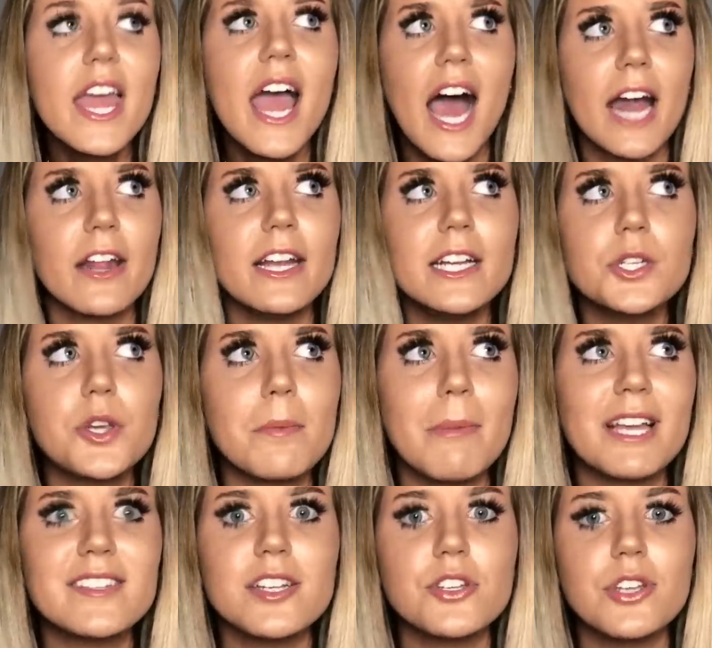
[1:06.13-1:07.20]
And I literally
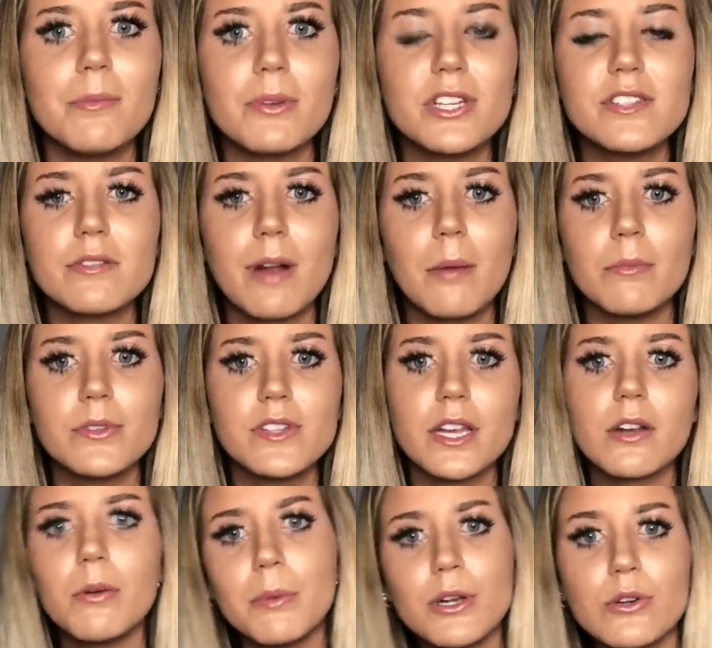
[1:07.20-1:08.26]
messaged them on Instagram. I was like,
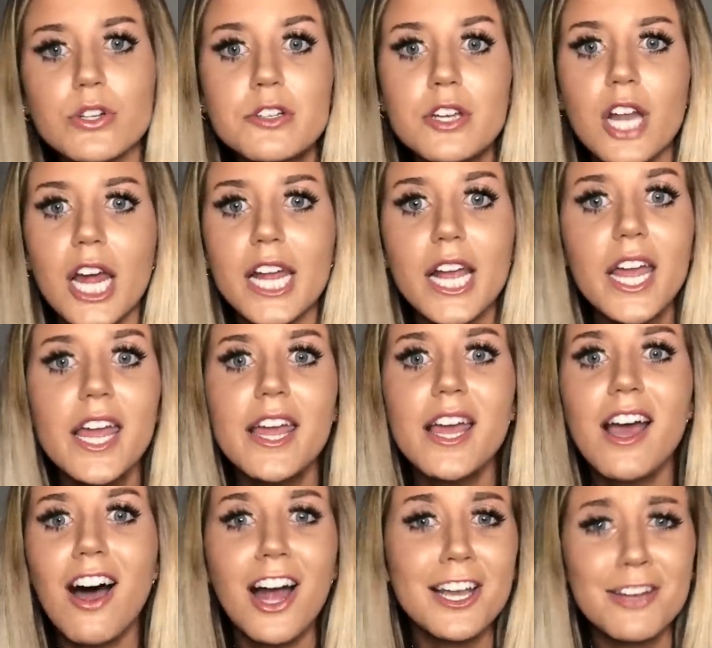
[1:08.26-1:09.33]
oh my gosh, like
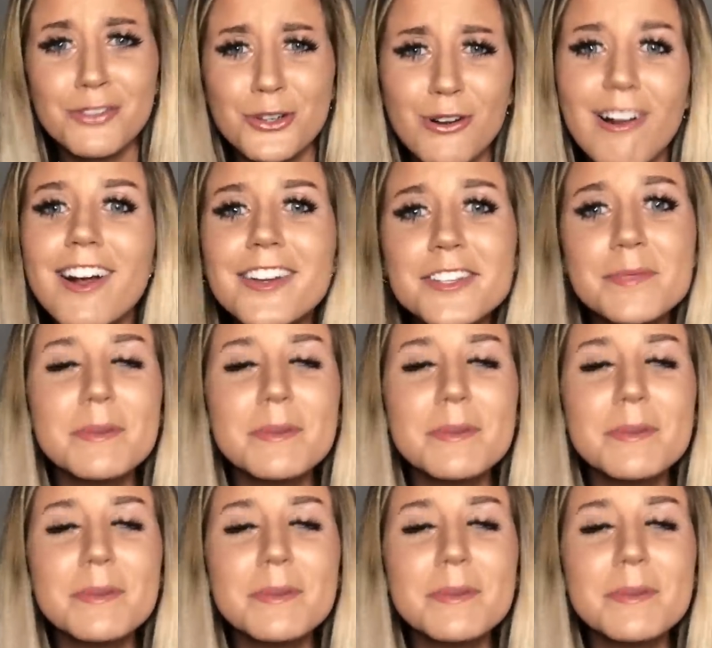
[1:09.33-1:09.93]
I love your clothes.